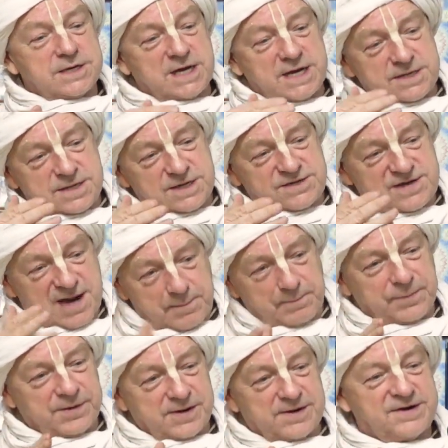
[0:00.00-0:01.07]
in the
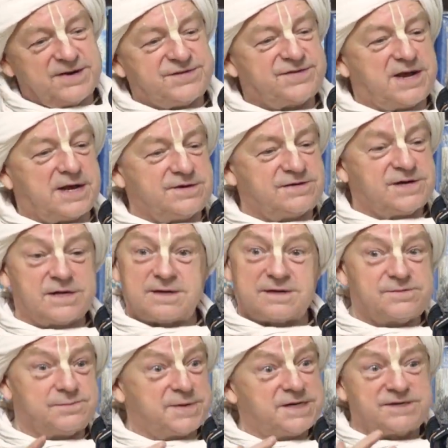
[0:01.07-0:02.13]
temporary sense, it
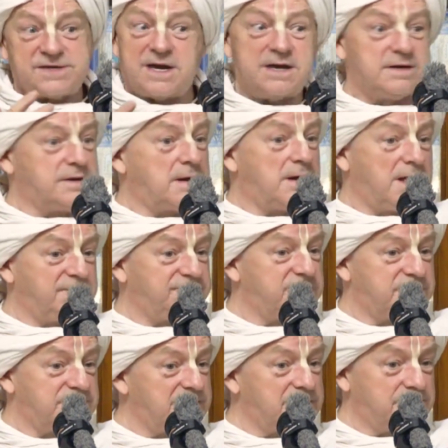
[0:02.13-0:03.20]
doesn't mean to say you don't have
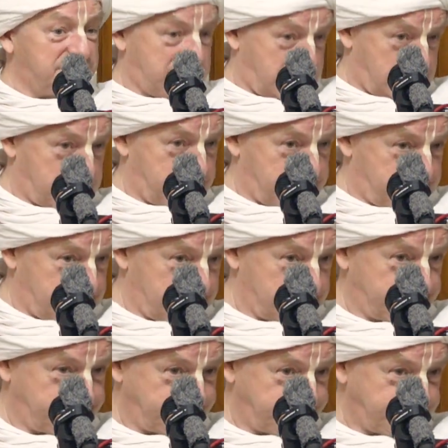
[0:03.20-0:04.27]
to deal with it.
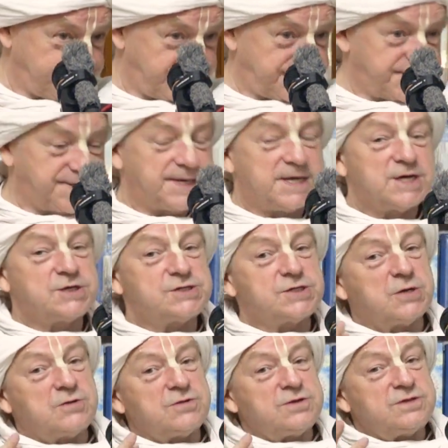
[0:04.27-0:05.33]

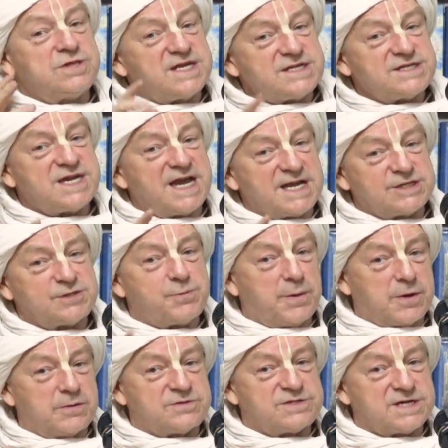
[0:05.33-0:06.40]
So this
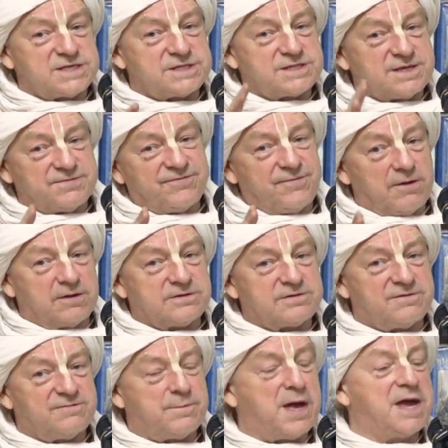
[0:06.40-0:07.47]
exposes the
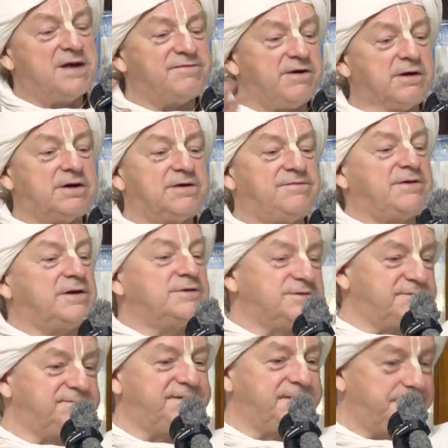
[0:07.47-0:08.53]
fault of Mayavadi
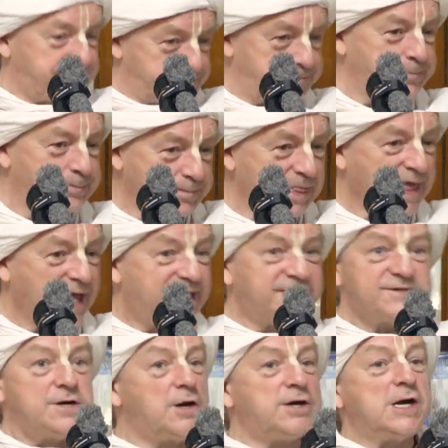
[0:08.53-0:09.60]
philosophy.
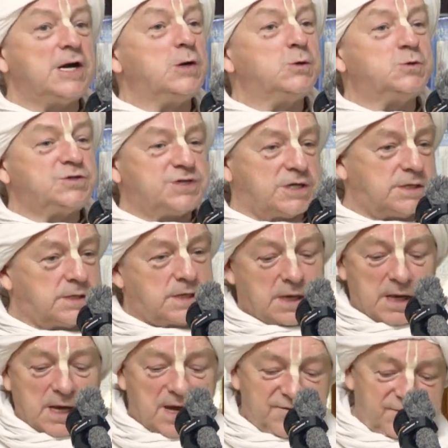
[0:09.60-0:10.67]
It's not illusion.
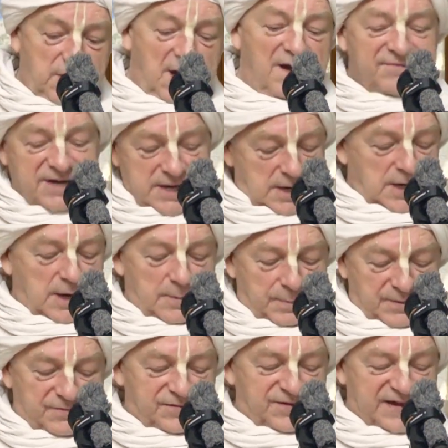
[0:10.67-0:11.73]
If you're having a cup
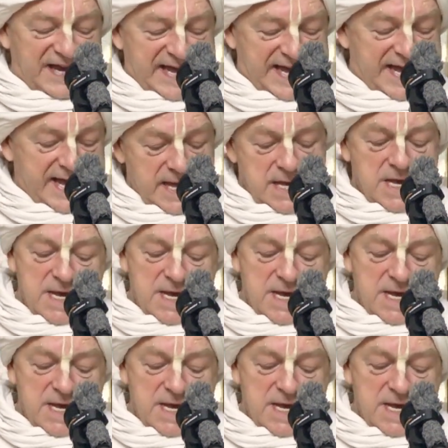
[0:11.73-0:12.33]
of tea,